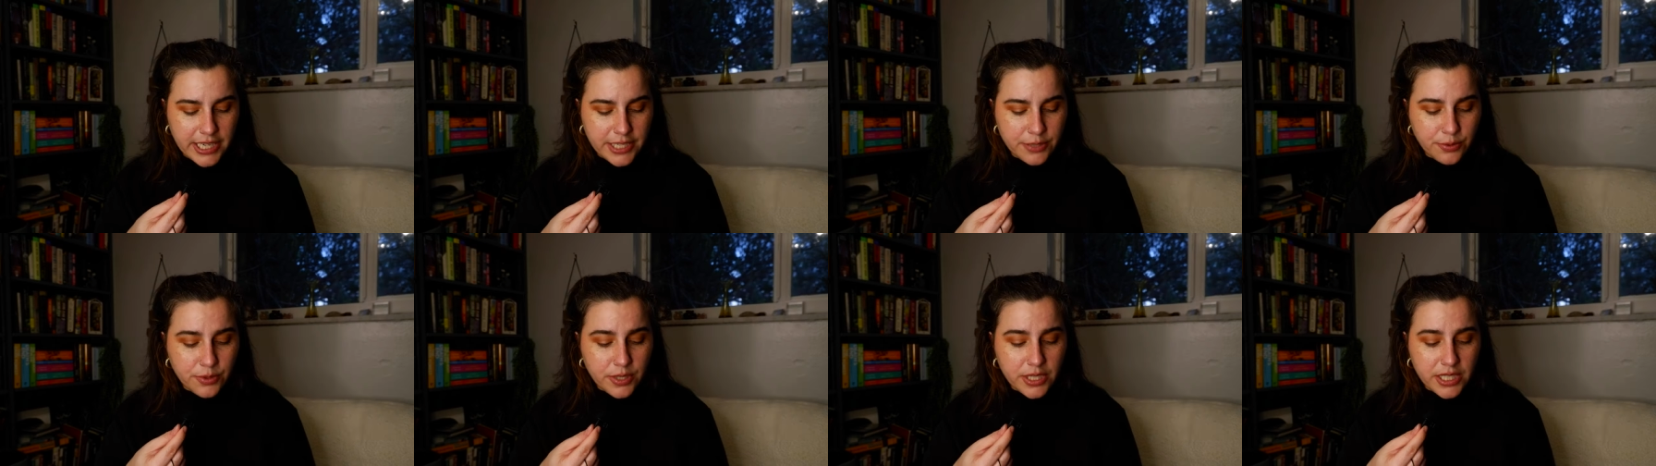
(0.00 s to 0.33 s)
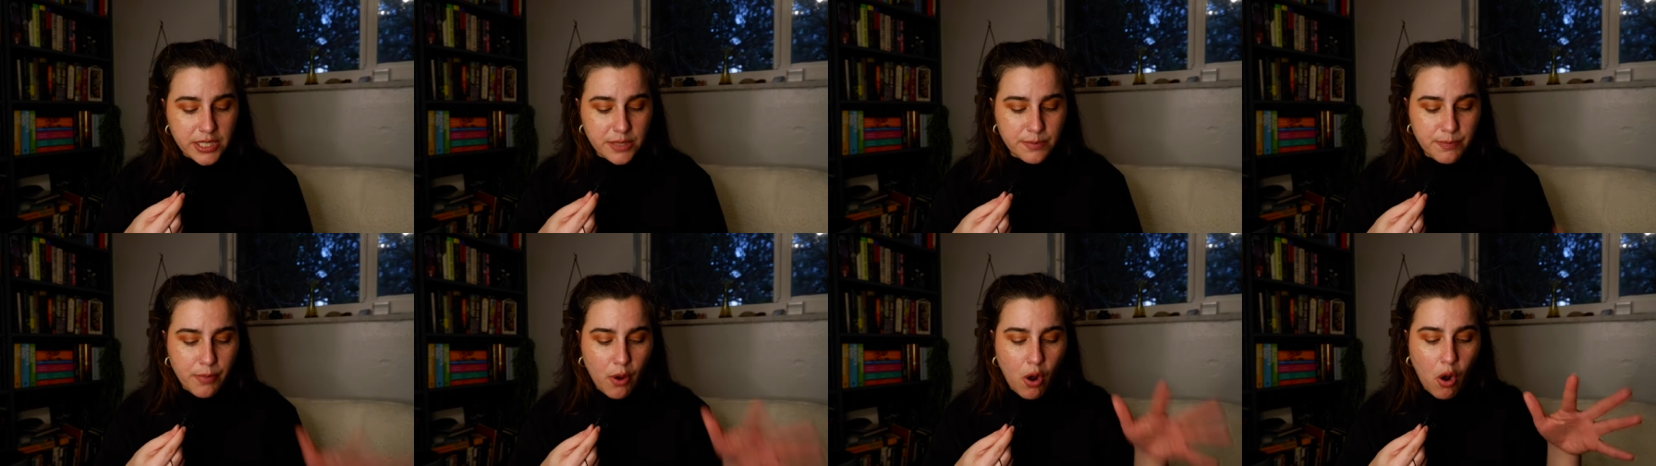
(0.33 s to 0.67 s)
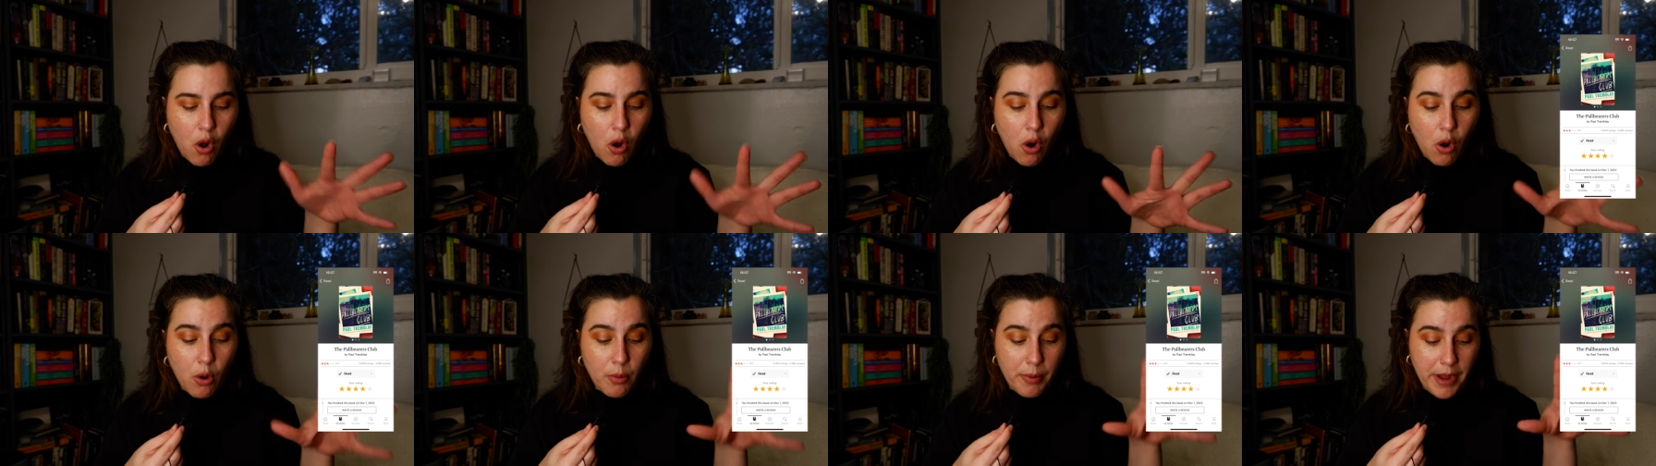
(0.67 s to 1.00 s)
The next one is
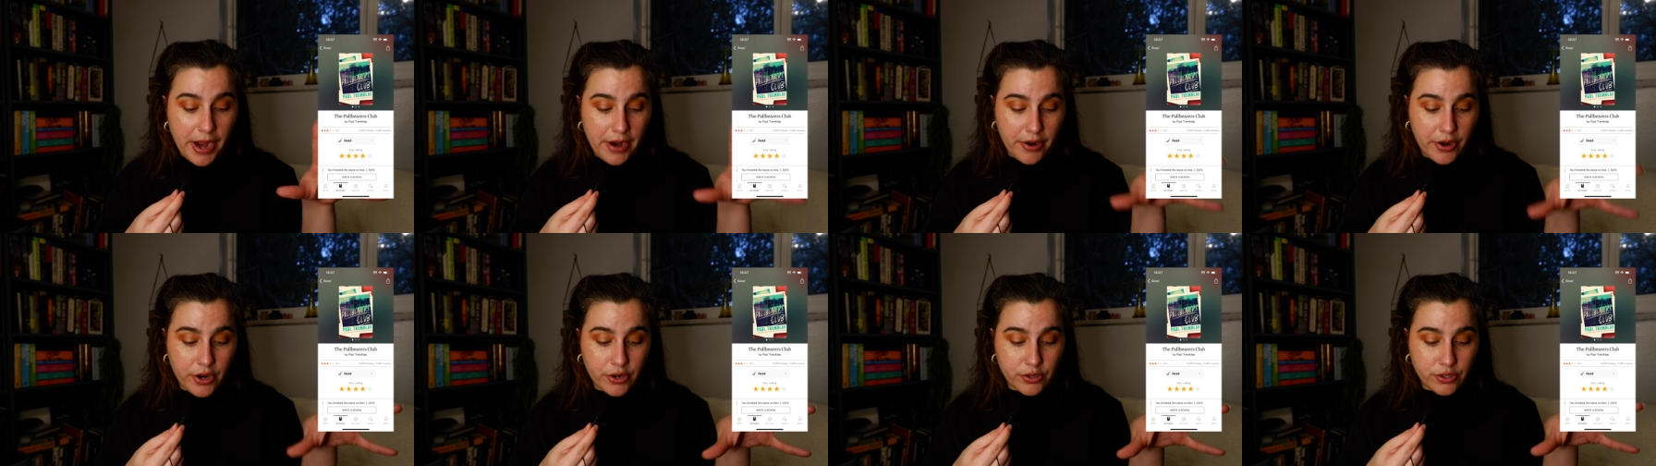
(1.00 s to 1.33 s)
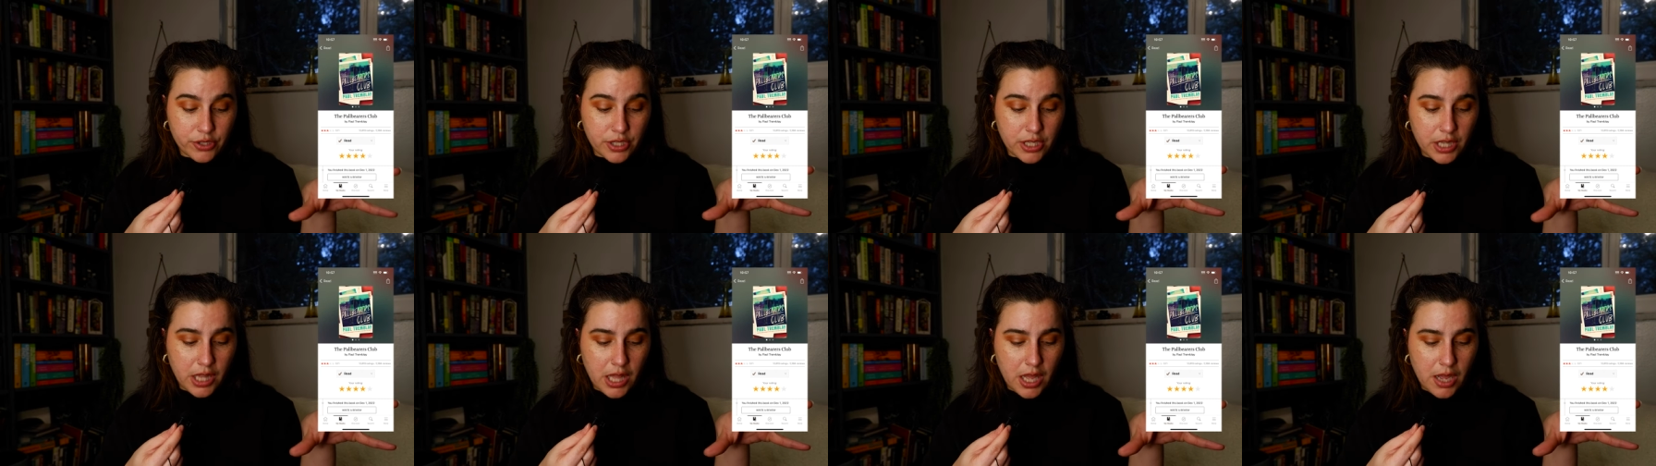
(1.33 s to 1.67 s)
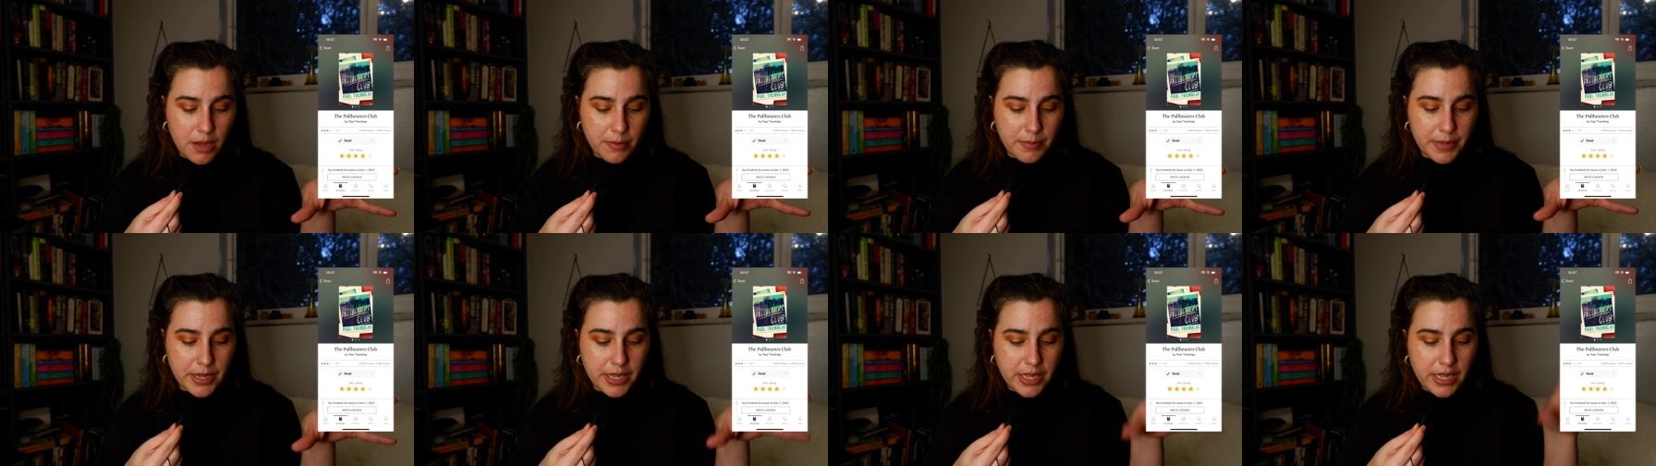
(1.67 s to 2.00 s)
Pallbearer's
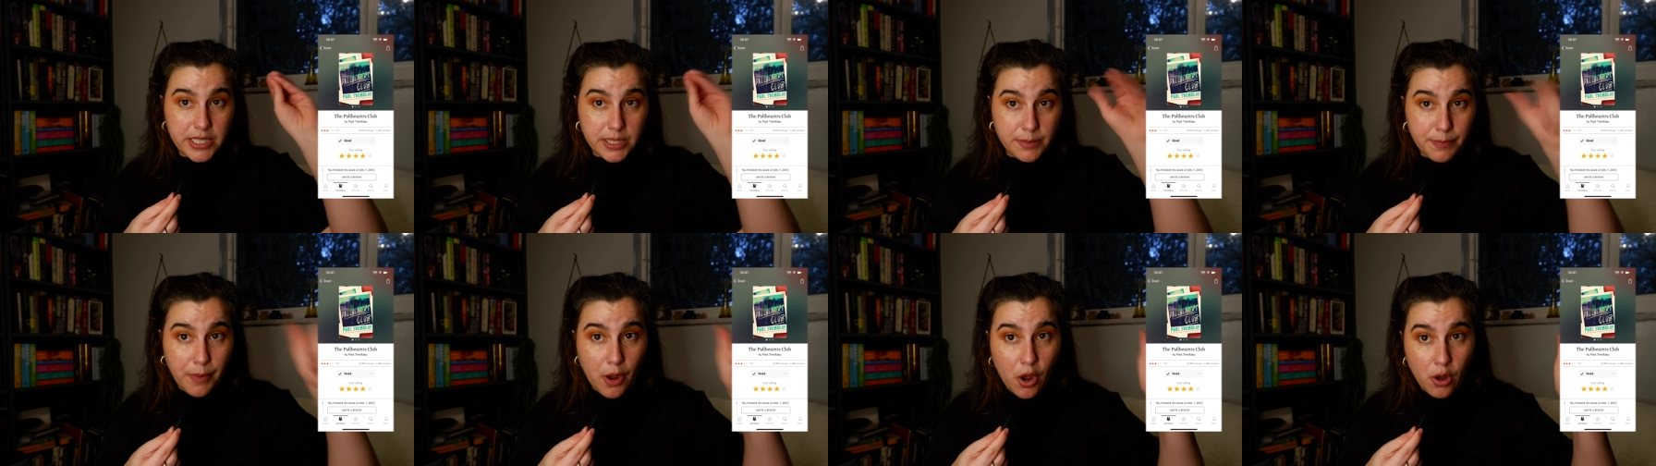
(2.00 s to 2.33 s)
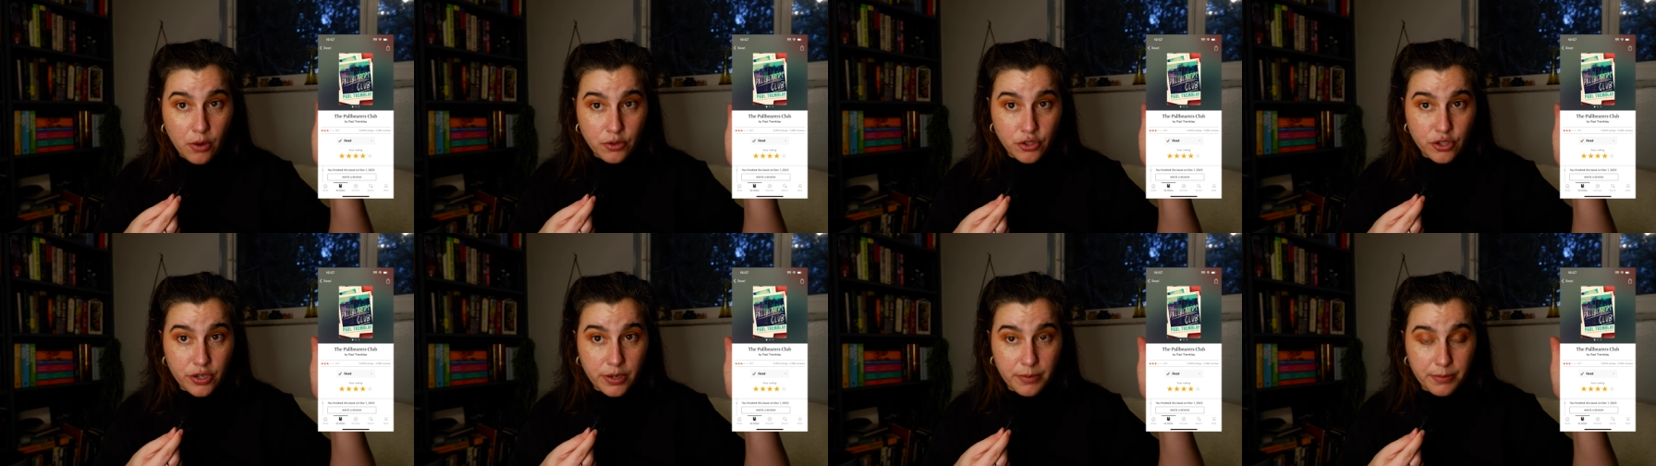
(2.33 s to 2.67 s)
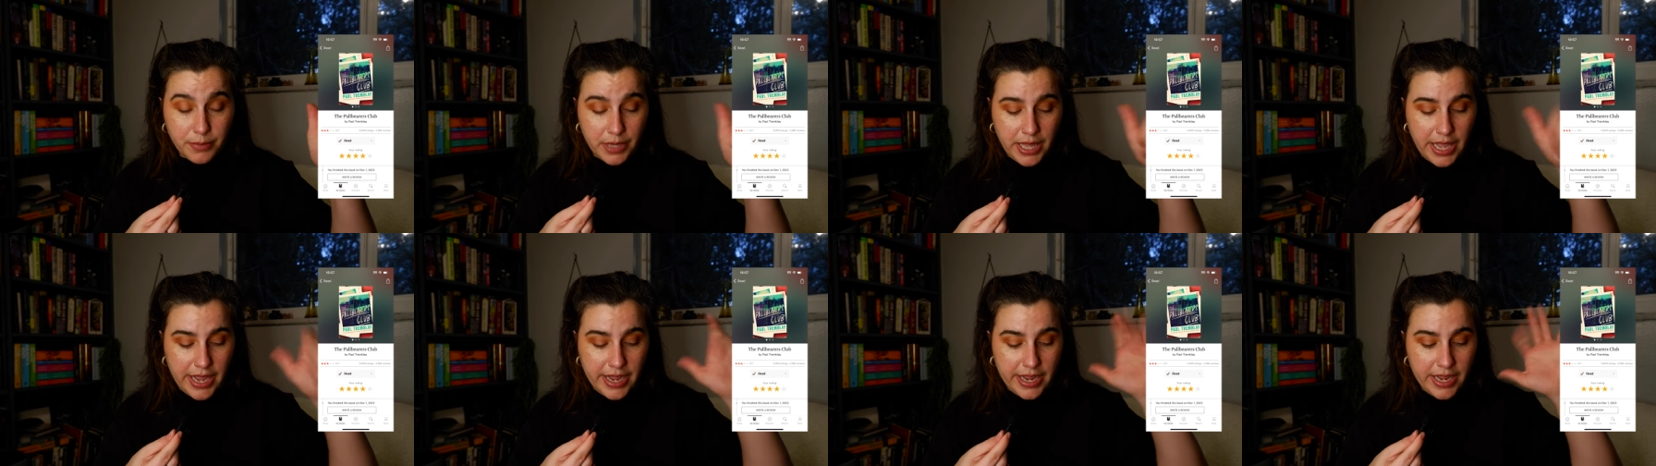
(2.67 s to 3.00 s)
Club. It's Paul
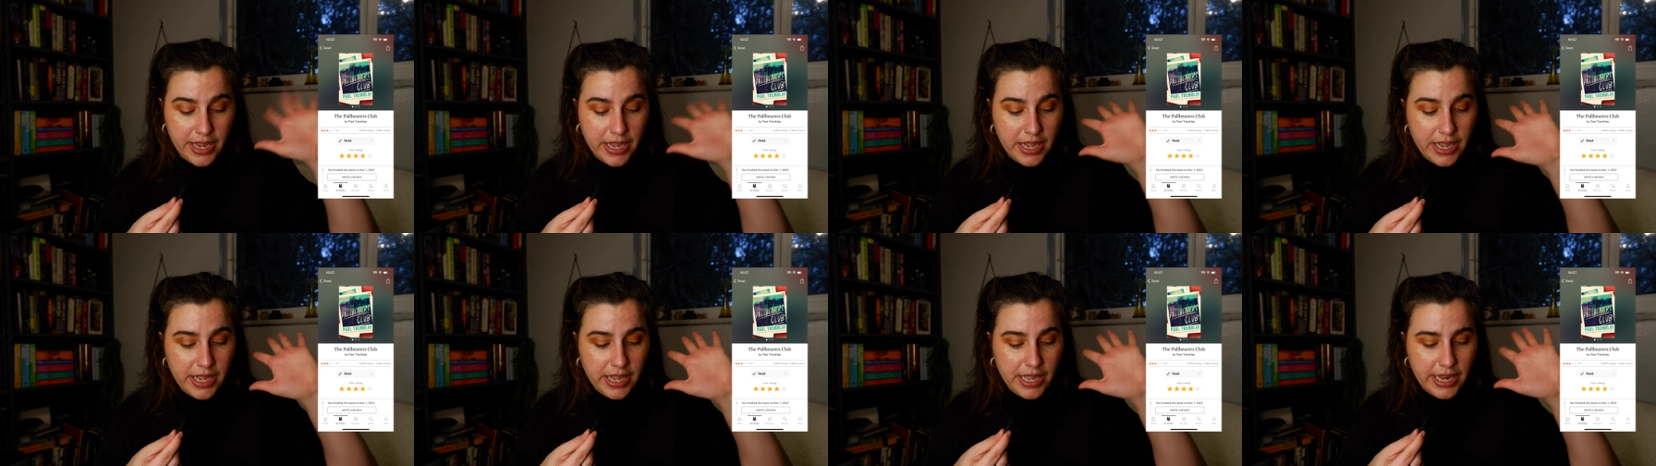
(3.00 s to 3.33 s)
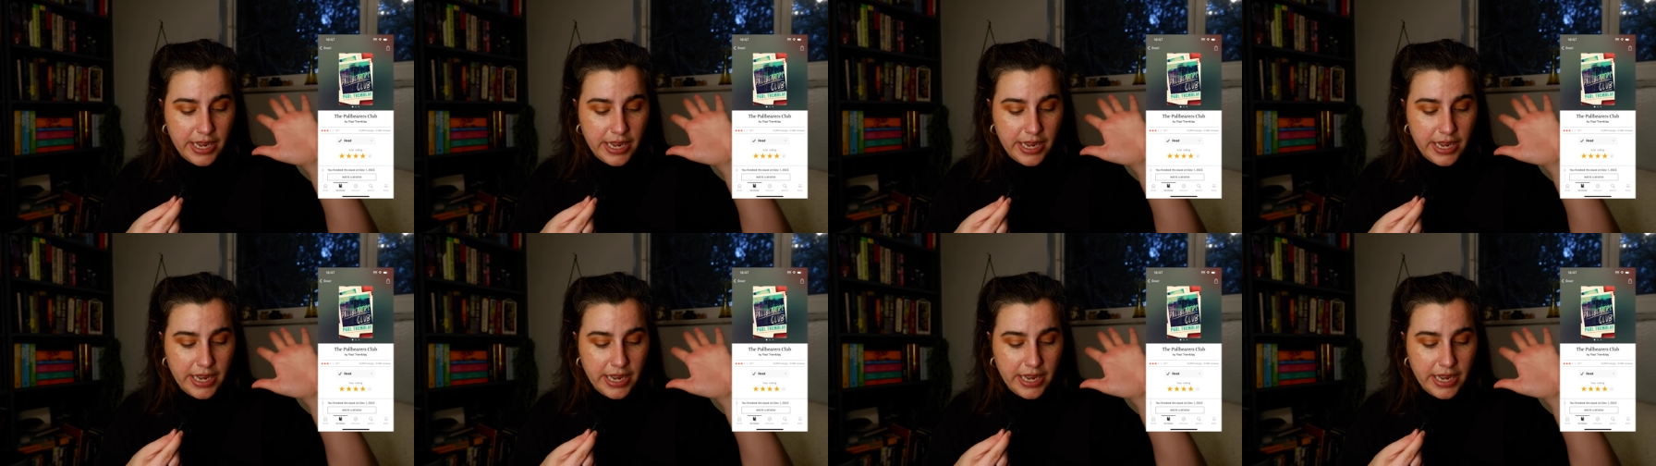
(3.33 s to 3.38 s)
Tremblay.